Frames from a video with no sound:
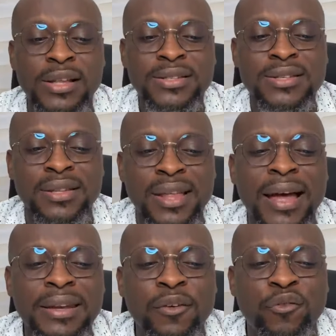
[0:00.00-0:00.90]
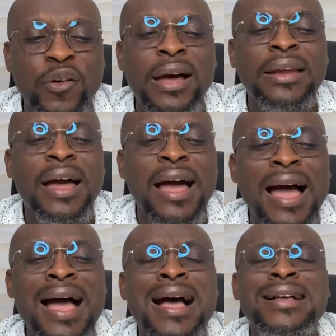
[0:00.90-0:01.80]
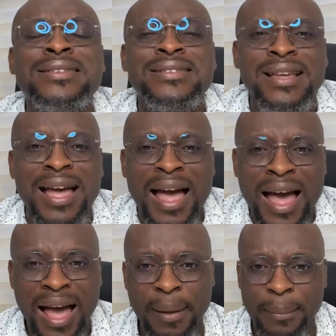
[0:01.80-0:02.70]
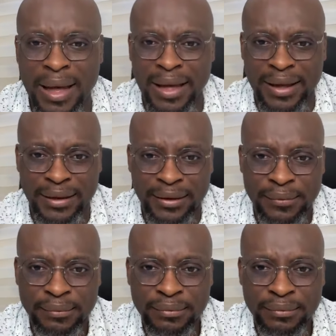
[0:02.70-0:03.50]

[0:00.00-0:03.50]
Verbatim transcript: things that the Father has are mine.